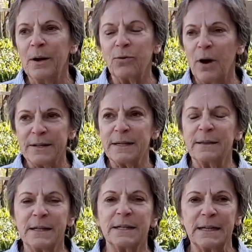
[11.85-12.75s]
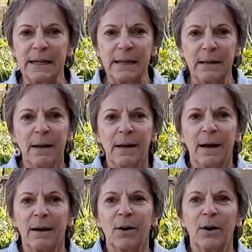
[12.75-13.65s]
crossing the sea
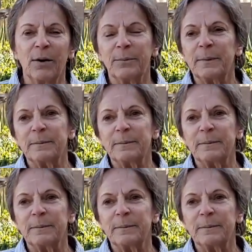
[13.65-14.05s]
or